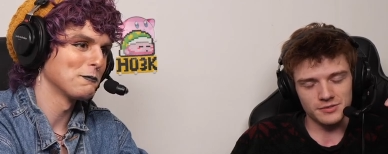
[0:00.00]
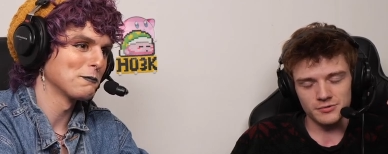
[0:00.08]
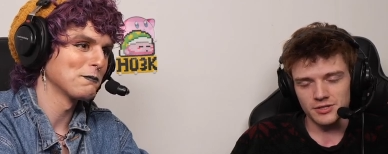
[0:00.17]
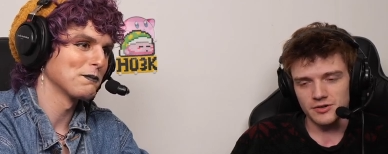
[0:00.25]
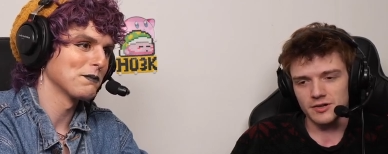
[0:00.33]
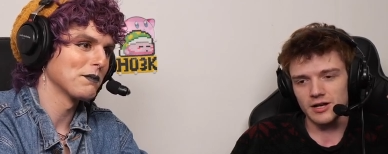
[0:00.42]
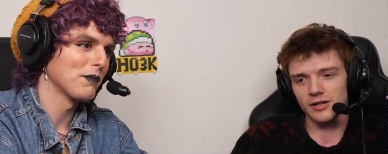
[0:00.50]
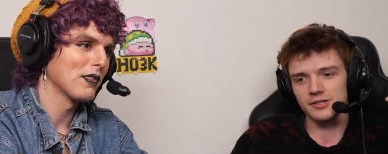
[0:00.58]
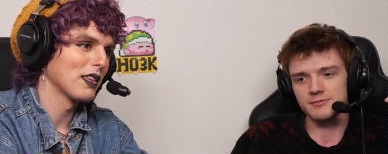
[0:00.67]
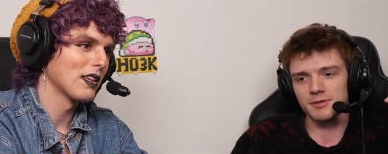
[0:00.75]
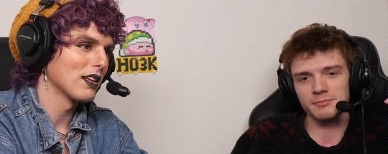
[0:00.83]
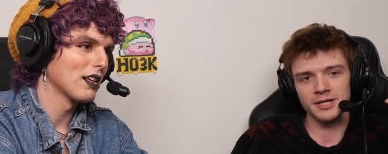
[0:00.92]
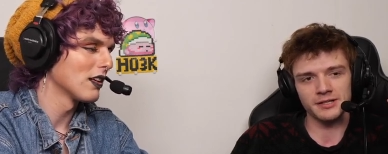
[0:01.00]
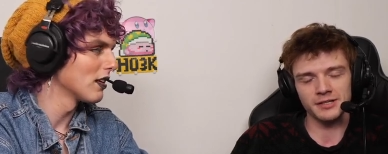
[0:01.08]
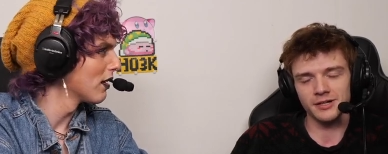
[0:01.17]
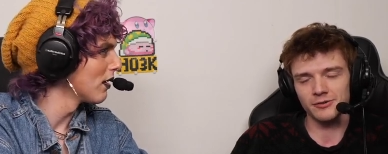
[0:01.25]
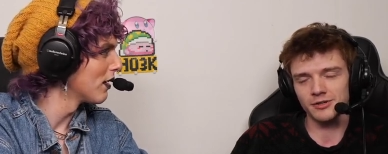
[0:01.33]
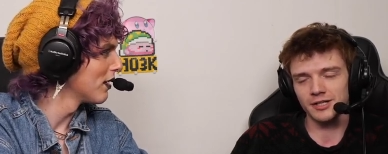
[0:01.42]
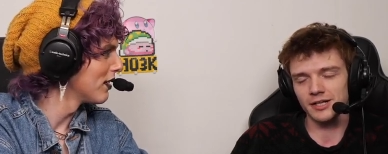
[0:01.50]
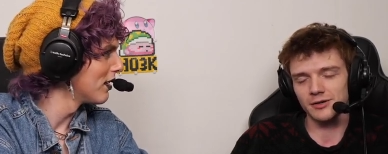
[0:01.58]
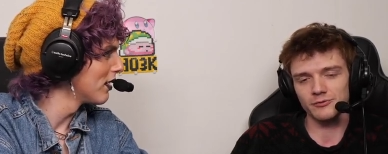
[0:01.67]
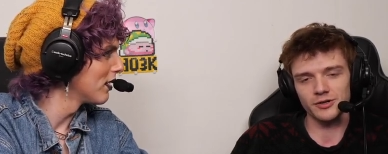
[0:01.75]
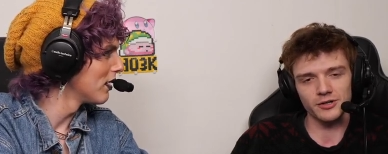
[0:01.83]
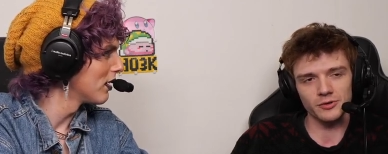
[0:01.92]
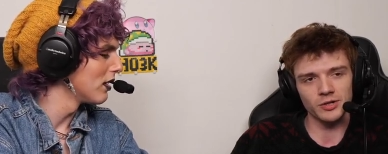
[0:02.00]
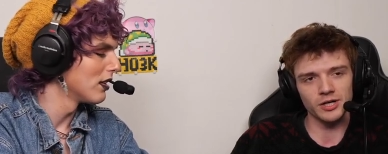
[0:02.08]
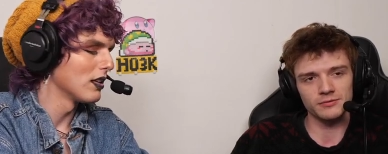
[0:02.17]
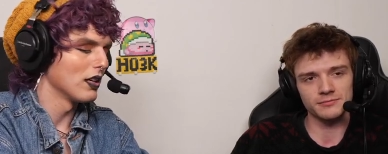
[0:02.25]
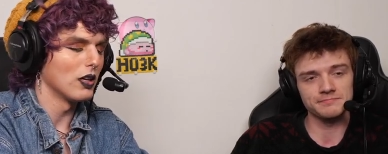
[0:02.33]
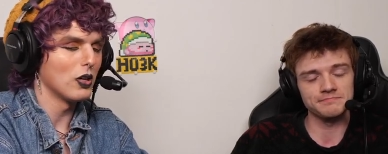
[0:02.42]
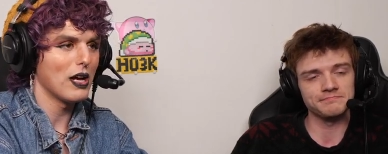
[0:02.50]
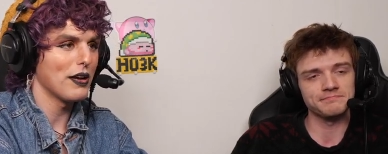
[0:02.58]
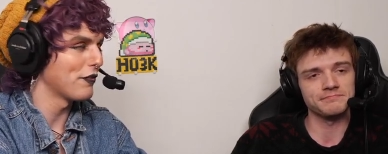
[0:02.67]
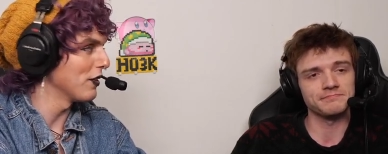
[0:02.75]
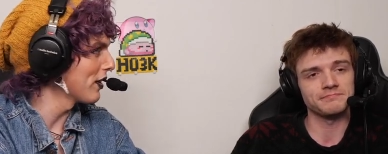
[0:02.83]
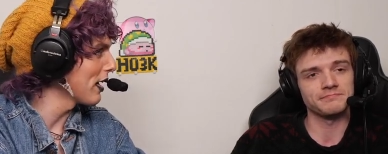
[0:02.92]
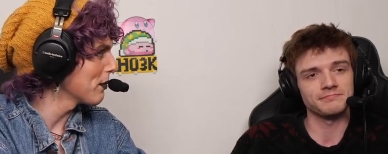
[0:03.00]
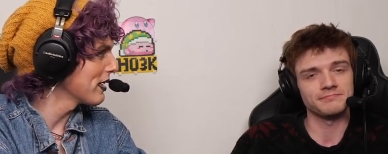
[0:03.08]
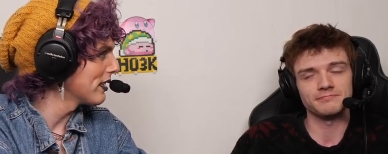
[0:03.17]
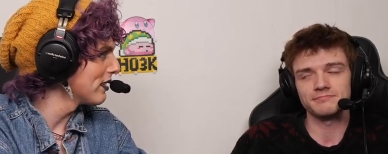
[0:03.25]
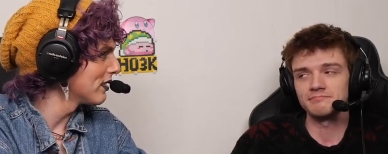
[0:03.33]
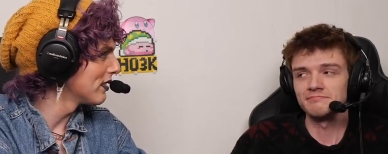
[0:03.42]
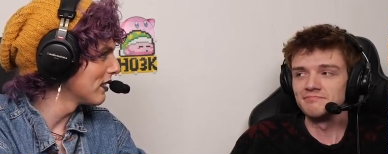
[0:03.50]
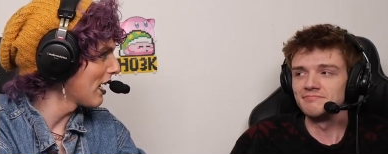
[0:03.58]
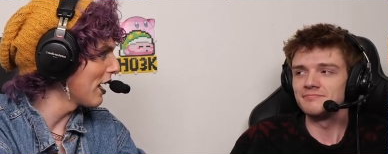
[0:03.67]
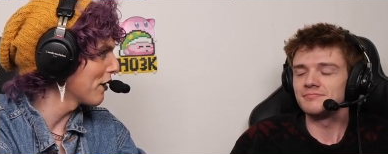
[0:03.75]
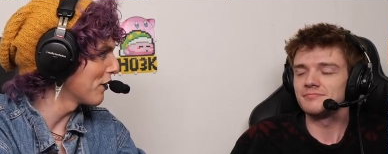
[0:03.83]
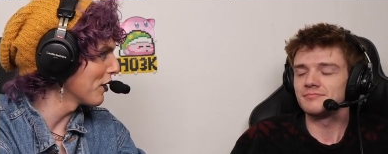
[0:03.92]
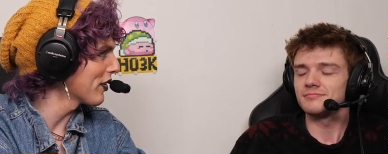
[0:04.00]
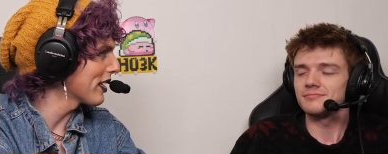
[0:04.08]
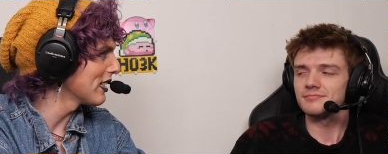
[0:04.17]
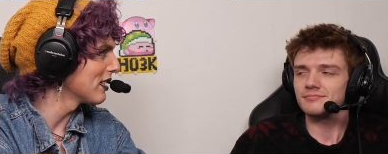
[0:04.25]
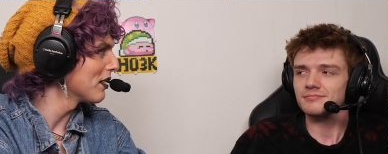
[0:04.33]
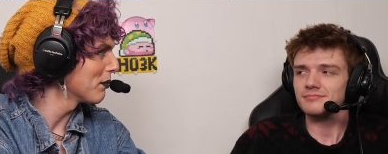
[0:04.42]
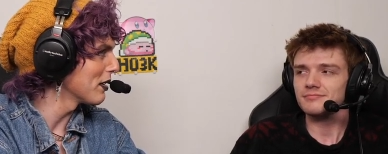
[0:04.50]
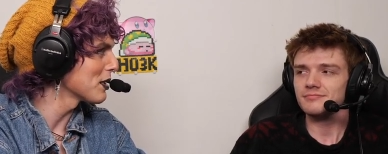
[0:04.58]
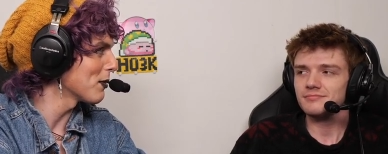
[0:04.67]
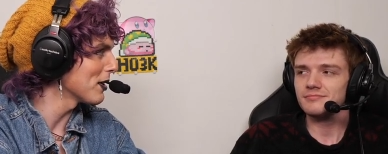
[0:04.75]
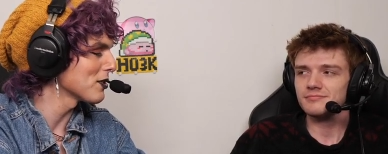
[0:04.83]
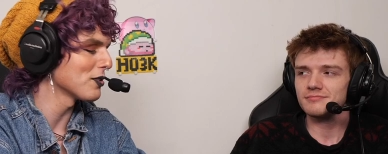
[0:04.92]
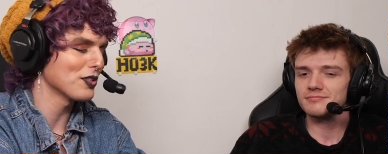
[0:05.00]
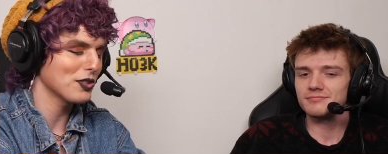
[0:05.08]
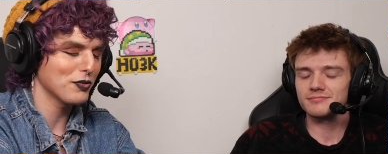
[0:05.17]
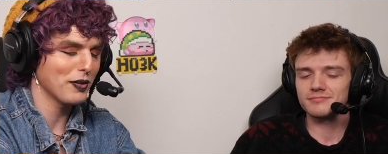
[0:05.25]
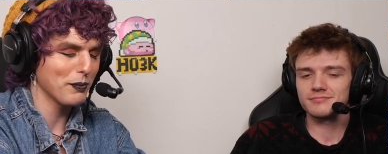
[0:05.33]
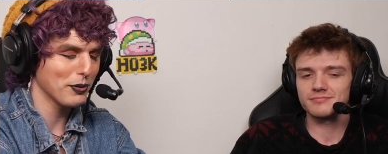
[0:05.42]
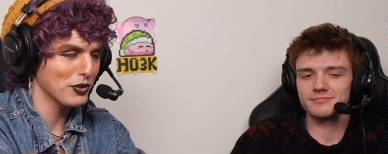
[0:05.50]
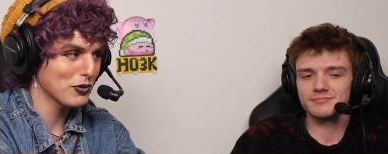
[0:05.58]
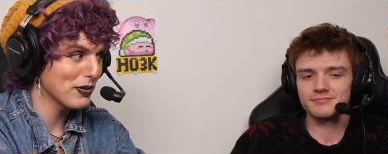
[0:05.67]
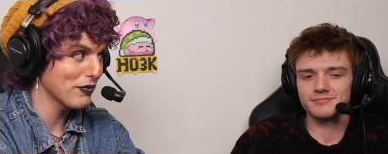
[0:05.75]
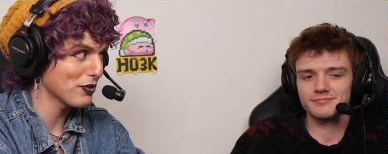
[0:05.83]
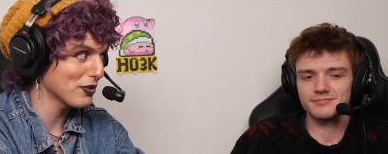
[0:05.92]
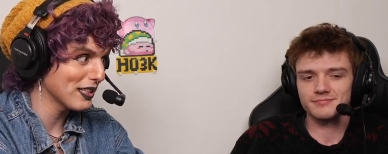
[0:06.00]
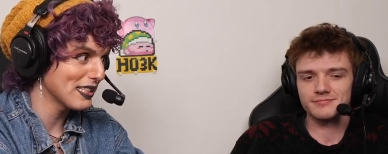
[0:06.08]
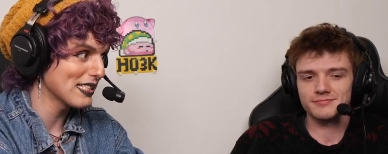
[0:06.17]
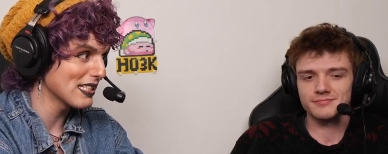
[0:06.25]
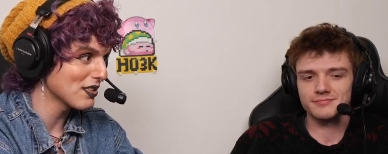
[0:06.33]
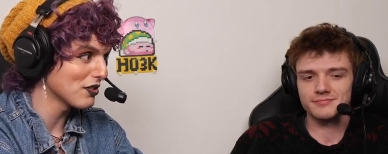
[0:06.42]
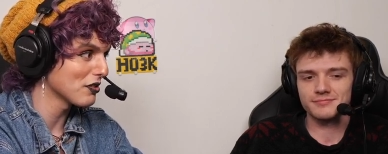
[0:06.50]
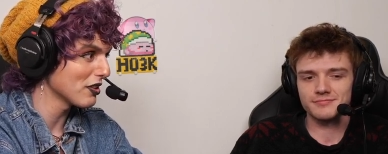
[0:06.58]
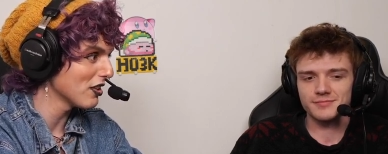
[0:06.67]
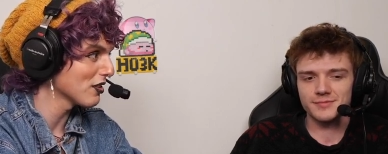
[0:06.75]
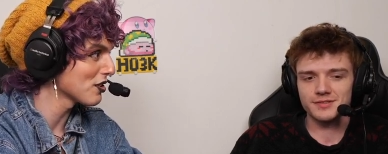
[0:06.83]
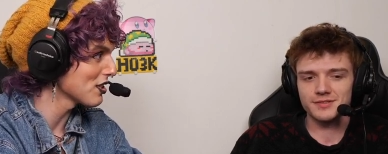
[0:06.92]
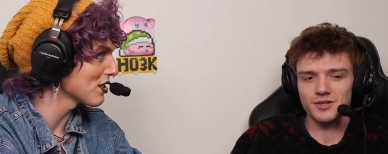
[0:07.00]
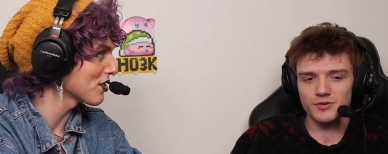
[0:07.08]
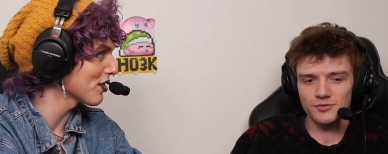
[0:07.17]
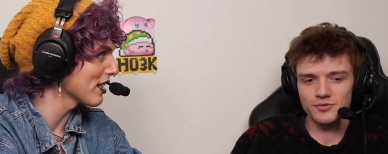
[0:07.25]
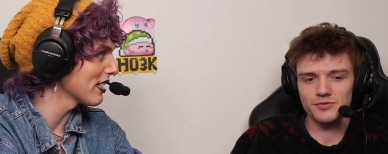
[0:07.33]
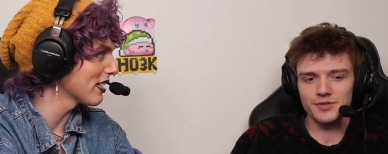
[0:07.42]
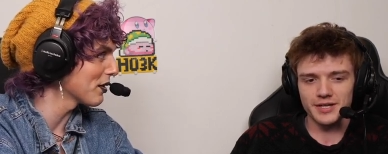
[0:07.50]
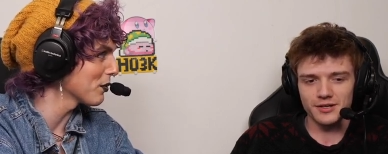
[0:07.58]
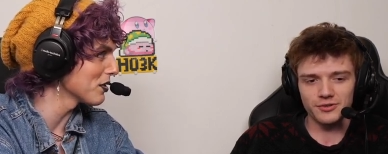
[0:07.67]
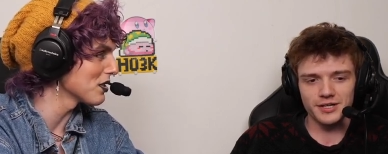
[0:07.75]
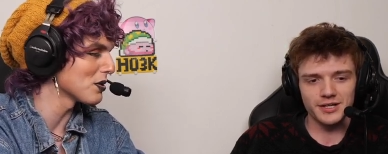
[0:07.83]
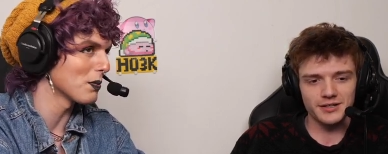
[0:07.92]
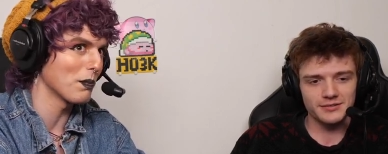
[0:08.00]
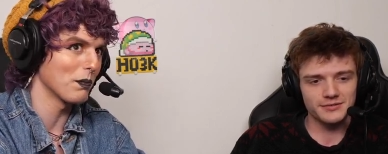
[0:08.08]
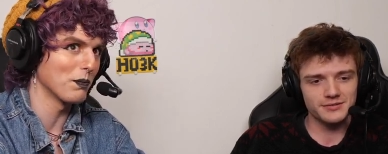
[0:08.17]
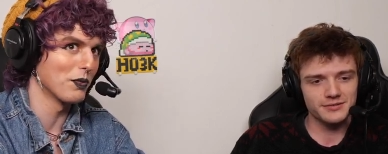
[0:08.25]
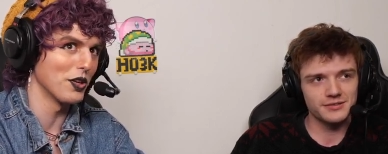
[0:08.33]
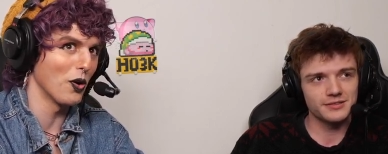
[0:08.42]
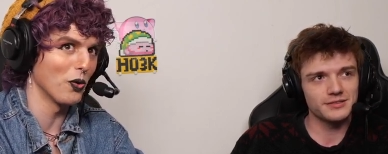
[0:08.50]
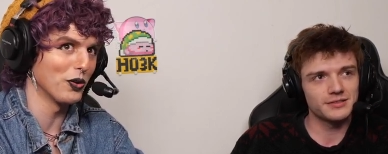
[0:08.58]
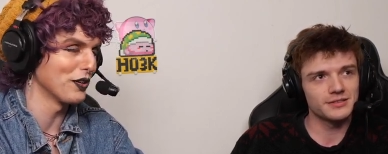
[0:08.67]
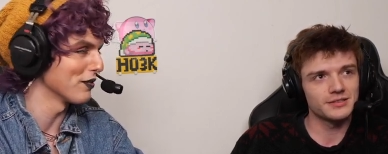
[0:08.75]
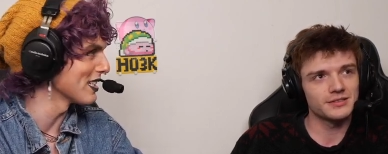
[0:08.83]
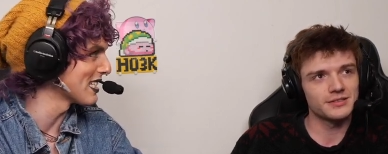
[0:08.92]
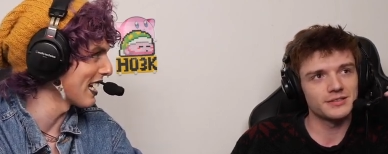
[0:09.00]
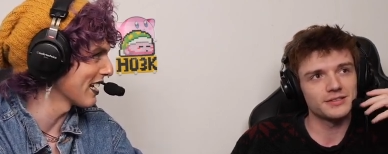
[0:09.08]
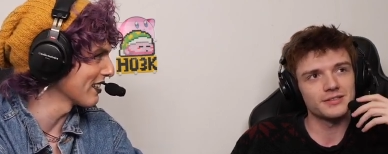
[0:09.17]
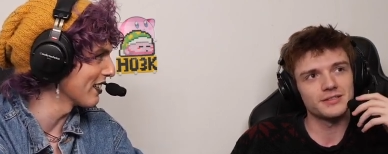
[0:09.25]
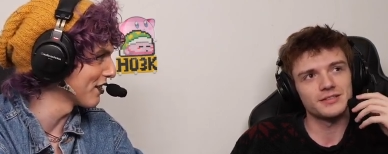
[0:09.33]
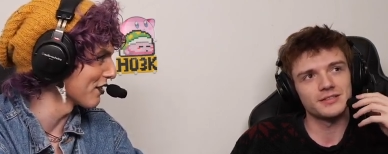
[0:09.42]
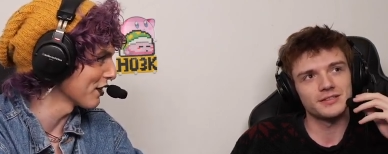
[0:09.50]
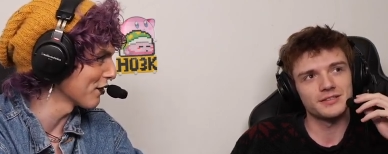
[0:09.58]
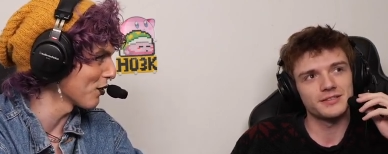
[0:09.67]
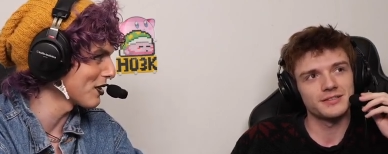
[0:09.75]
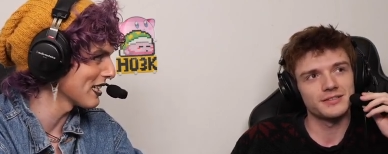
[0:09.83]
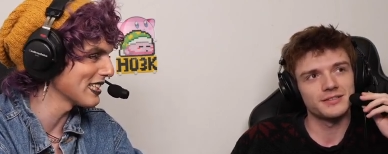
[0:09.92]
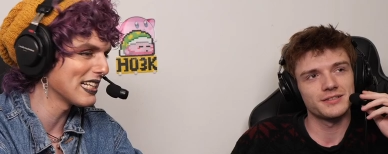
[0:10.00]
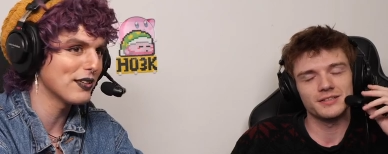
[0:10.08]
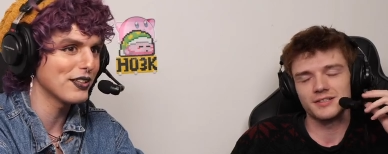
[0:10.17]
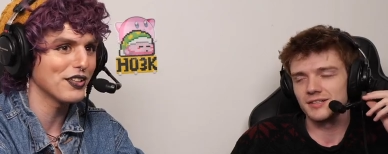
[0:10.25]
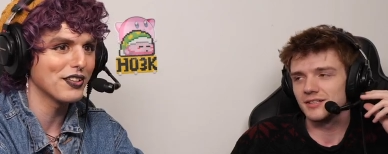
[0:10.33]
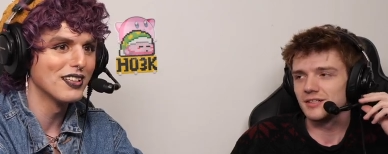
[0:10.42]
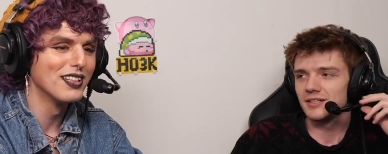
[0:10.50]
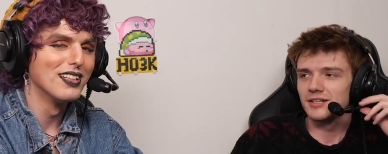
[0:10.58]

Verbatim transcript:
Speaker 1: two hundred dollars
Speaker 2: in my bank account right now very well. Oh, I feel that, man. I feel that. My sponsor just reimbursed me for like $600 yesterday, and it Hell was yeah. the only reason I could literally afford to get down here.